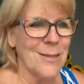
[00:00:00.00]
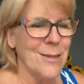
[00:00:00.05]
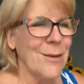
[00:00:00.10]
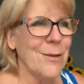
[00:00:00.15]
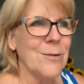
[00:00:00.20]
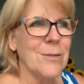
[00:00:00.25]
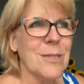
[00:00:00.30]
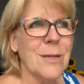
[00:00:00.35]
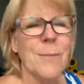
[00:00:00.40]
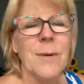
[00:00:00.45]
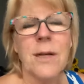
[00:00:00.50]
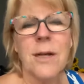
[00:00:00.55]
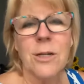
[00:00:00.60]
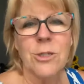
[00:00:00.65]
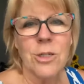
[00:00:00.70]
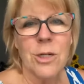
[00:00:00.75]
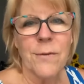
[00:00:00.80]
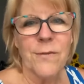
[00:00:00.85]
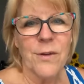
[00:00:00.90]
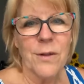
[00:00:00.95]
You know, someone
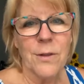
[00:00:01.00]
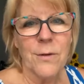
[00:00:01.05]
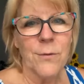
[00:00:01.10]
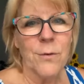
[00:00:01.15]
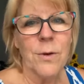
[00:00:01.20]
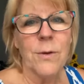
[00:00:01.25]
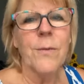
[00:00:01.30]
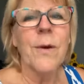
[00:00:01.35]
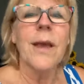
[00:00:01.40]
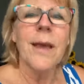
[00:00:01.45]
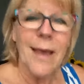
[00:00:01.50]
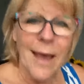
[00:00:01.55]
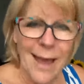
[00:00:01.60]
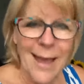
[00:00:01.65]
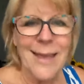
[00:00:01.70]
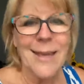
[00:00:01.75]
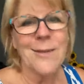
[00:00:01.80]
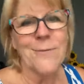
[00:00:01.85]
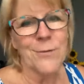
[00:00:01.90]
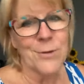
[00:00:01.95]
cut you up on the freeway,
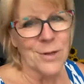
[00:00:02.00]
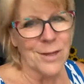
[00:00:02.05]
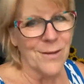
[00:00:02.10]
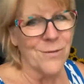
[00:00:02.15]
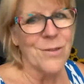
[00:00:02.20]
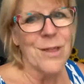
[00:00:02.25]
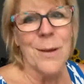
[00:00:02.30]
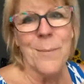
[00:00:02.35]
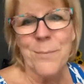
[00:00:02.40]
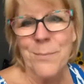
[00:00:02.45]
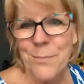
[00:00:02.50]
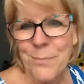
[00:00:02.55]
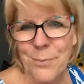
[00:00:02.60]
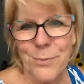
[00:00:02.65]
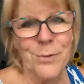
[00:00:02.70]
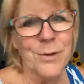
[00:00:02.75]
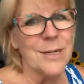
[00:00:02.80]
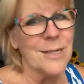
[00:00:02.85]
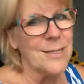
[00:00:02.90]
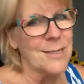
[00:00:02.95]
I can forgive them
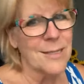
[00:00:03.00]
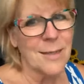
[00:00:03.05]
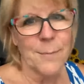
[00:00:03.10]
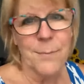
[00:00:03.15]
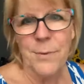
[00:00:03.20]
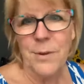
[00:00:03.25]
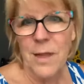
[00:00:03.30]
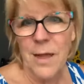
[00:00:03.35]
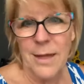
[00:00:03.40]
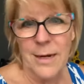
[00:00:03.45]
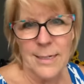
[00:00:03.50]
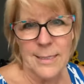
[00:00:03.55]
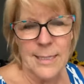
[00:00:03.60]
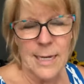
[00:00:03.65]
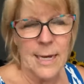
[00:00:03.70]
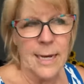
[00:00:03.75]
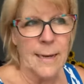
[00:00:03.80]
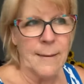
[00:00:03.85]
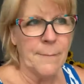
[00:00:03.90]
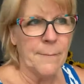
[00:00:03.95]
pretty simple on a
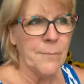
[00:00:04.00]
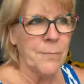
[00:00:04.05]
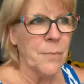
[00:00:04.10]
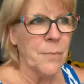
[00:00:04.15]
dime.